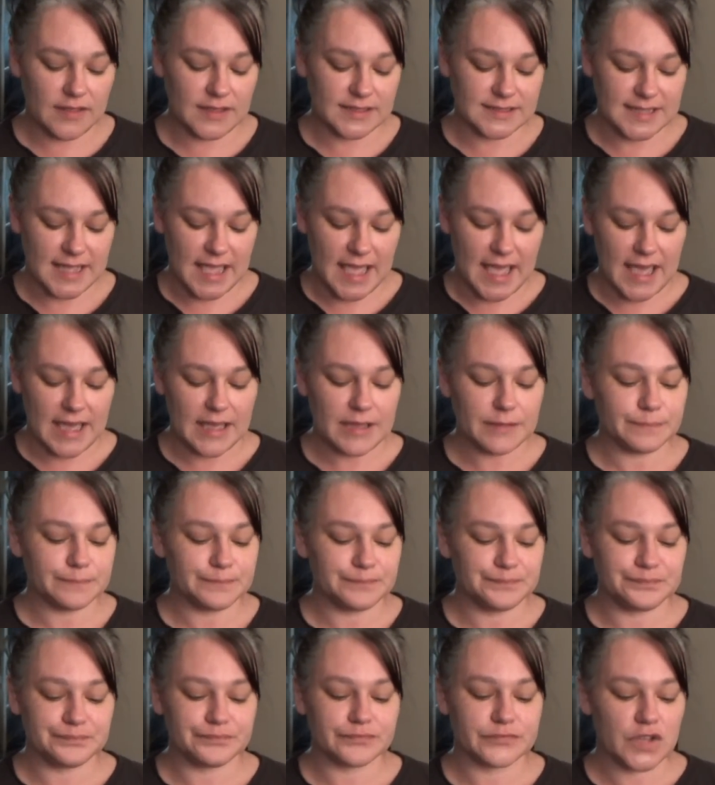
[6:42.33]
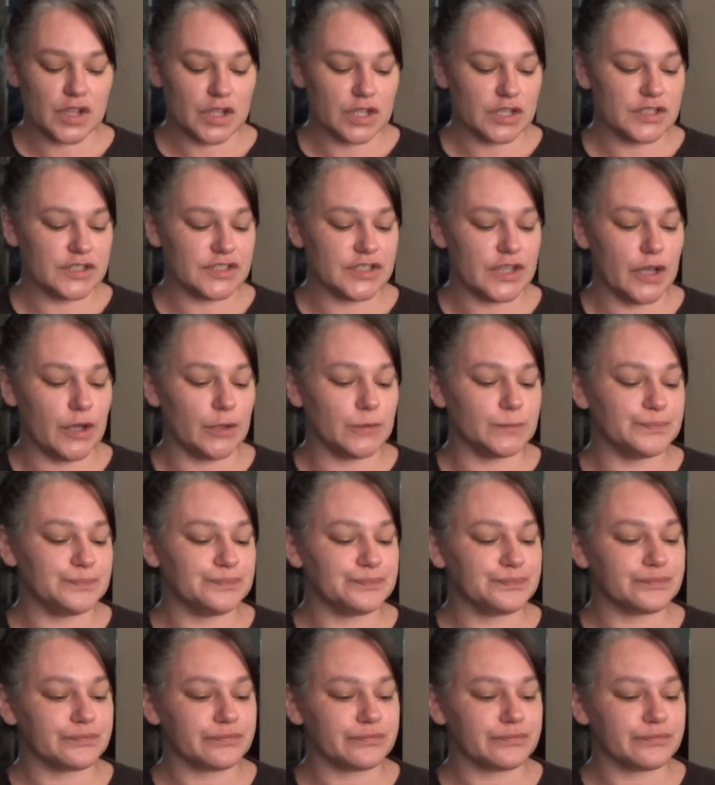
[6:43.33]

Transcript: this hat, so